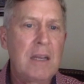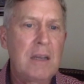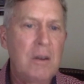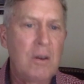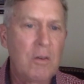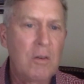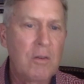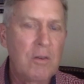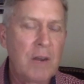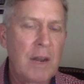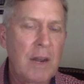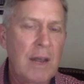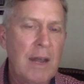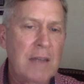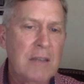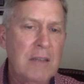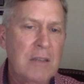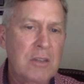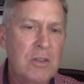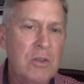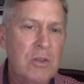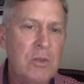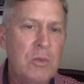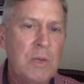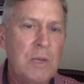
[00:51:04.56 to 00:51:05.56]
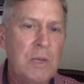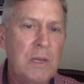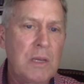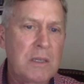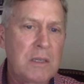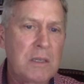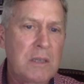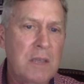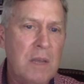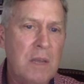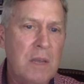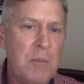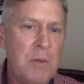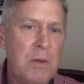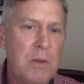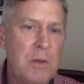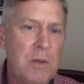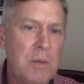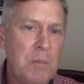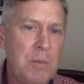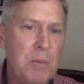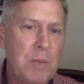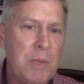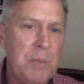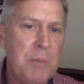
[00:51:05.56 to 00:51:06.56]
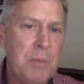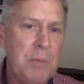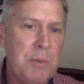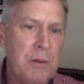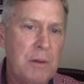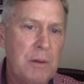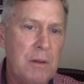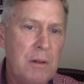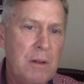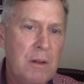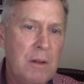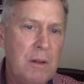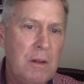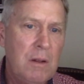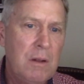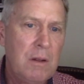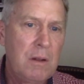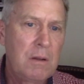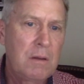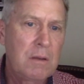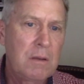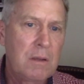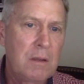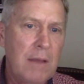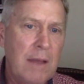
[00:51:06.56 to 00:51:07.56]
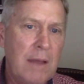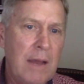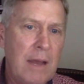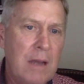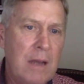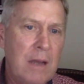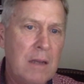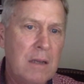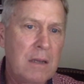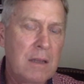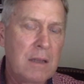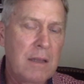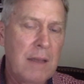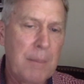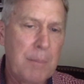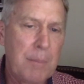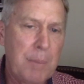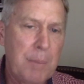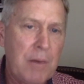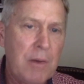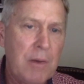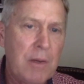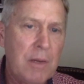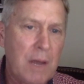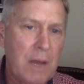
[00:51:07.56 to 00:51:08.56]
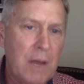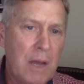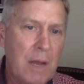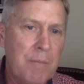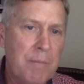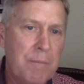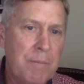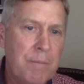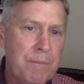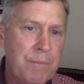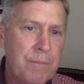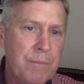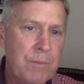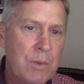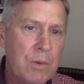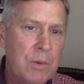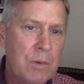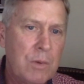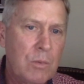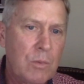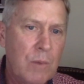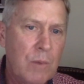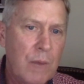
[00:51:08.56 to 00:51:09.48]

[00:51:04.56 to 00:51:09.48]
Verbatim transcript: over the last two weeks 10 million people to that to that paradigm, yep.